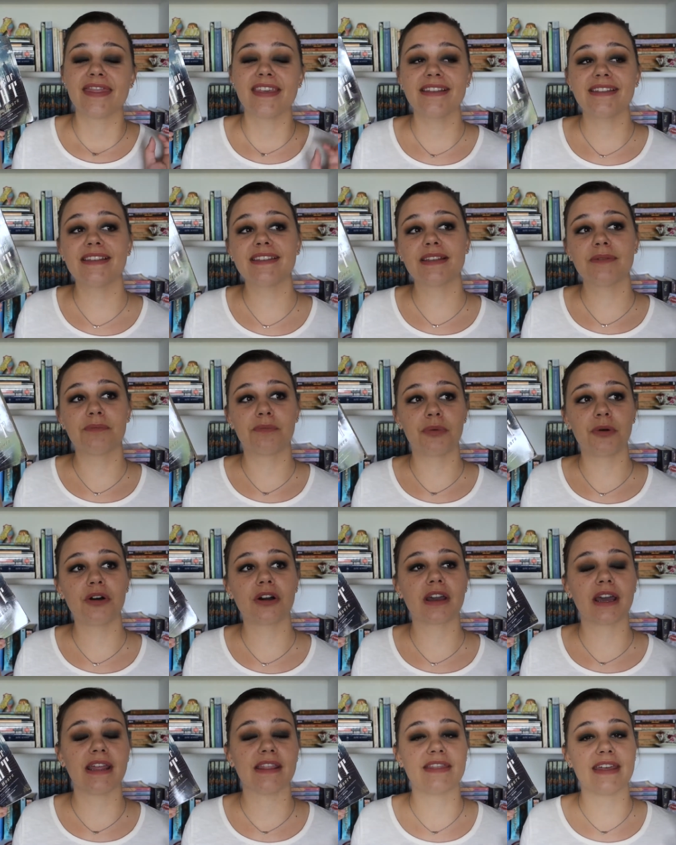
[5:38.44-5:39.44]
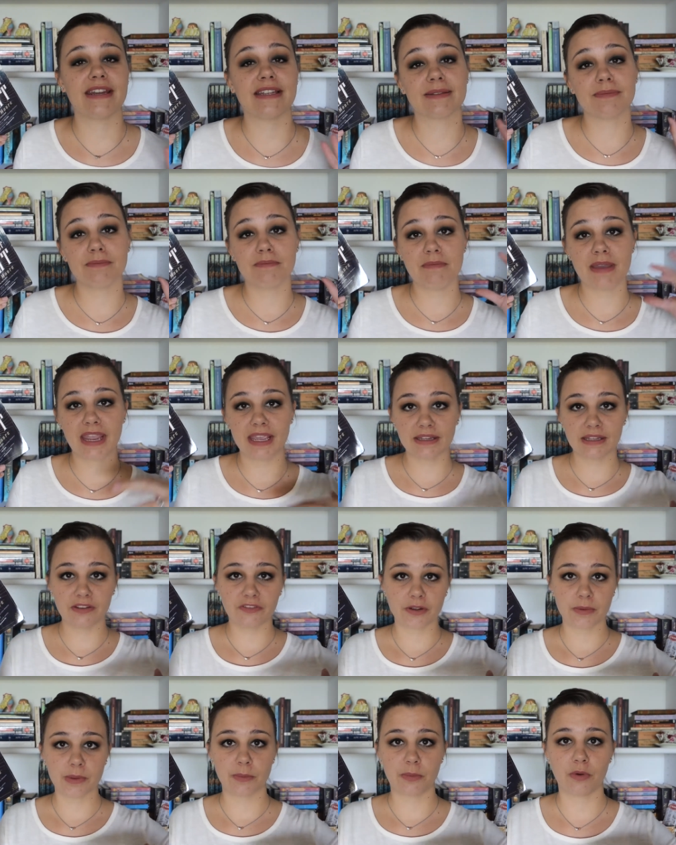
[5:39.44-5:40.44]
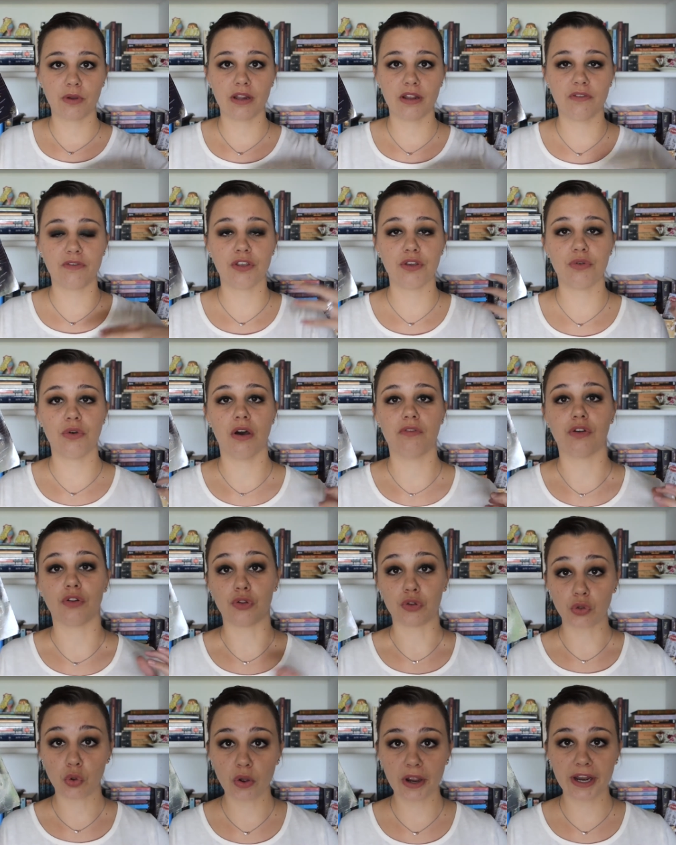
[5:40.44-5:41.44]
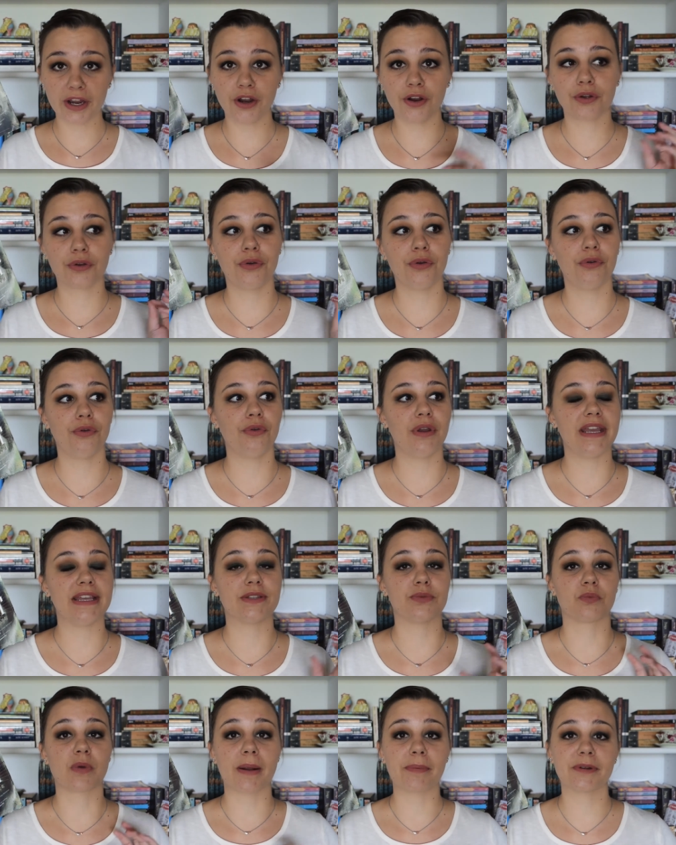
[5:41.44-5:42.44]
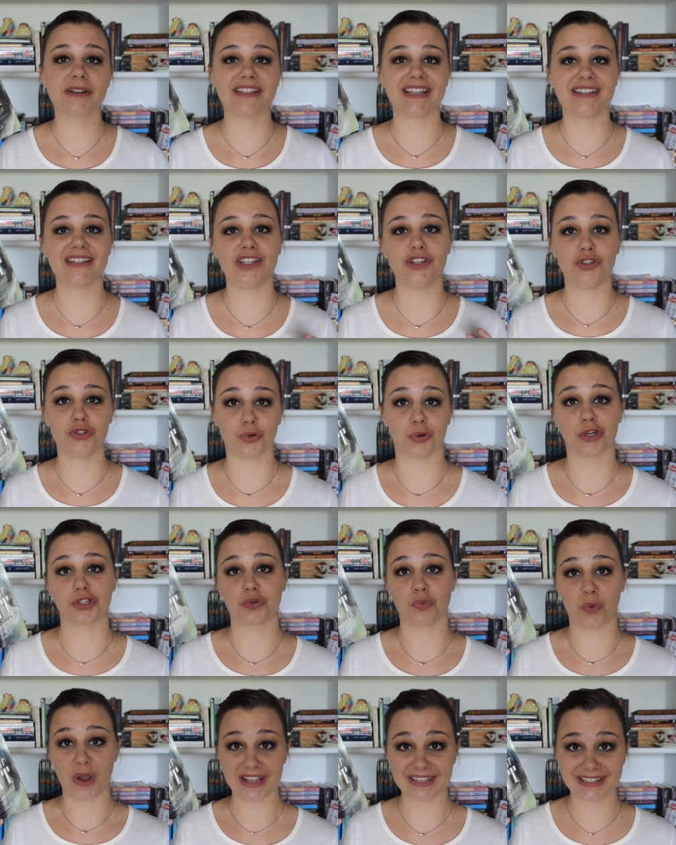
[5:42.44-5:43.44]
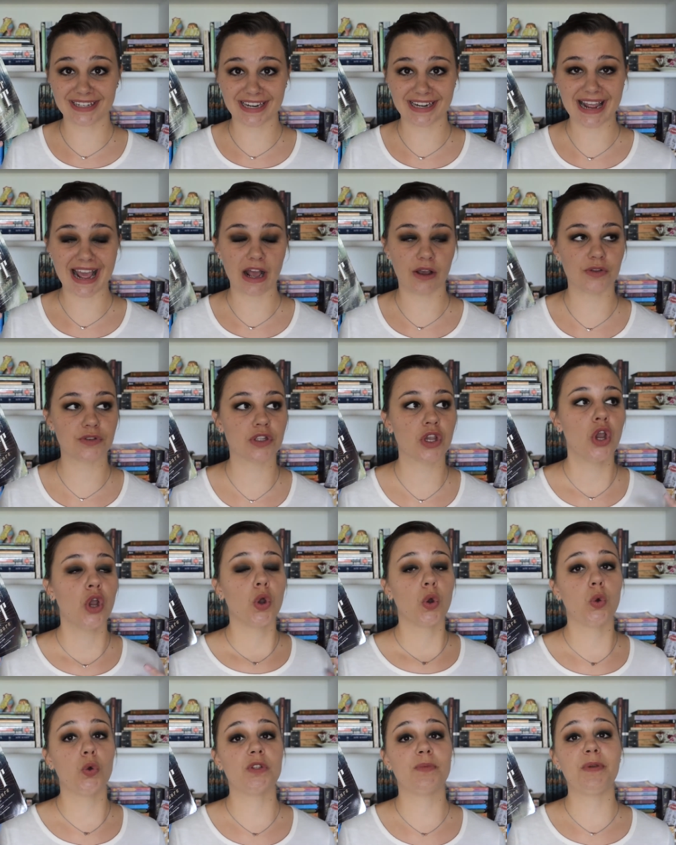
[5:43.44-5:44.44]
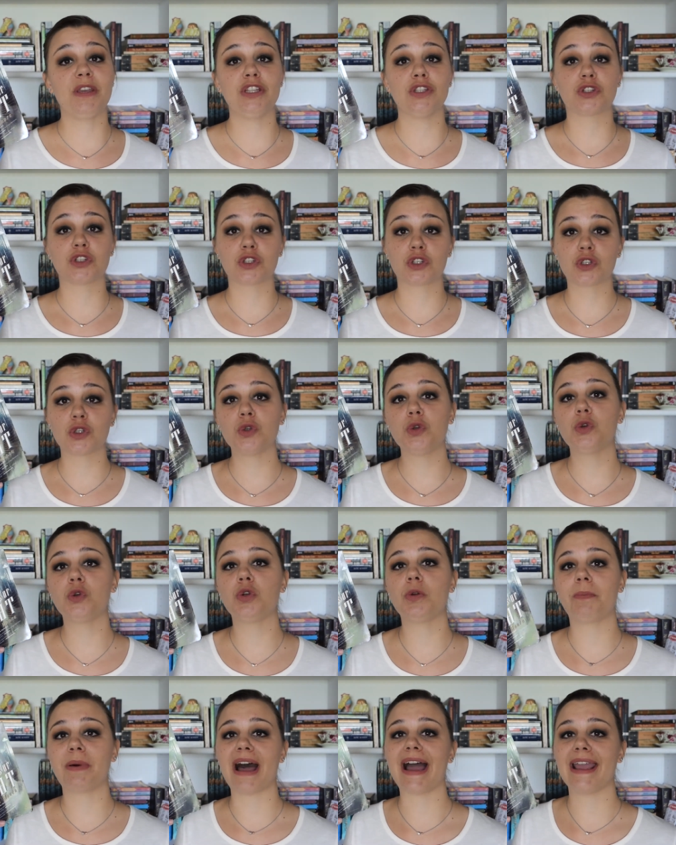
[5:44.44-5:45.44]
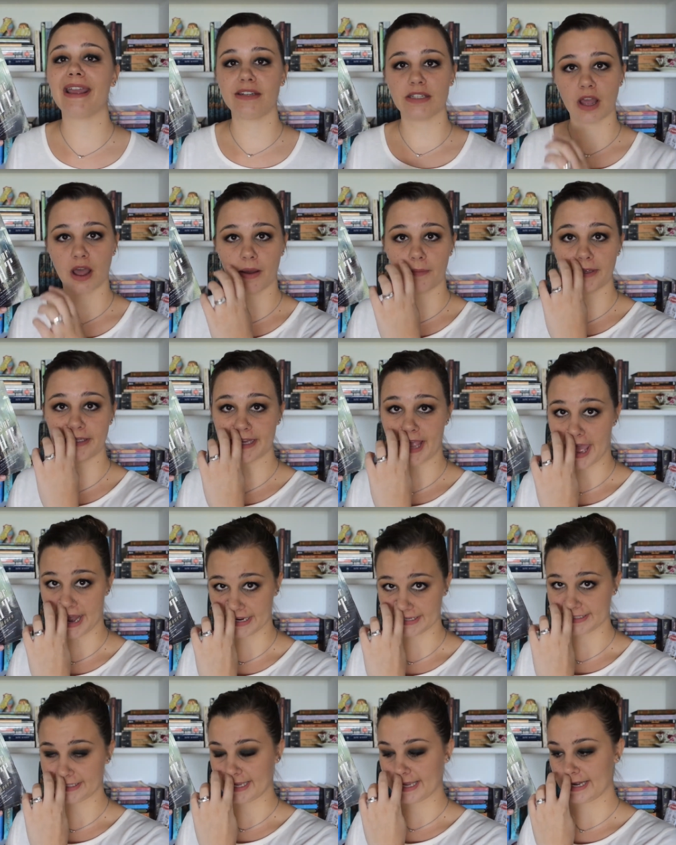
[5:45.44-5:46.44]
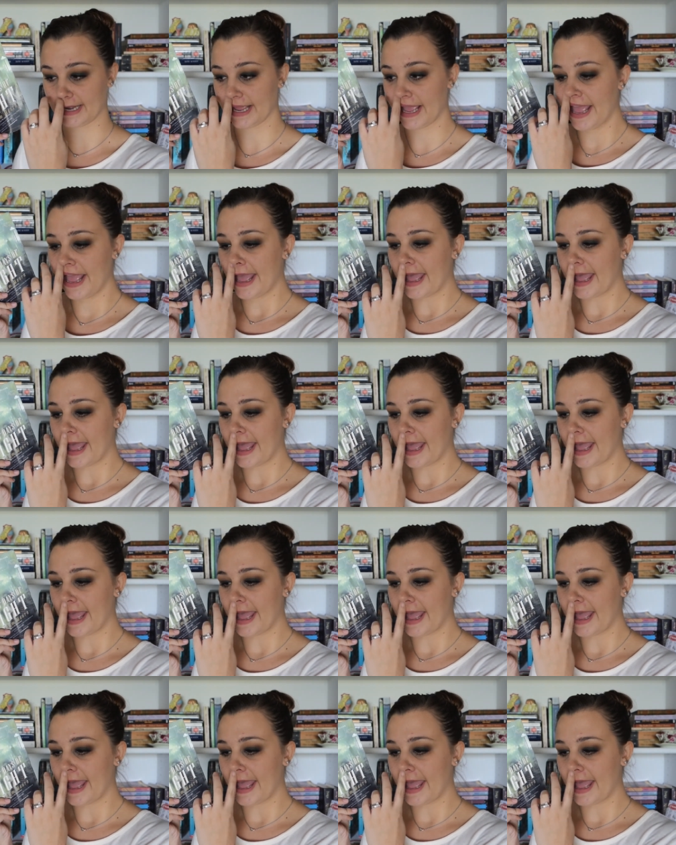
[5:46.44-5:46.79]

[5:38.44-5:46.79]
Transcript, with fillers: This is a book that is mainly from the point of view of a lawyer who is representing George Westinghouse, who's being sued by Thomas Edison.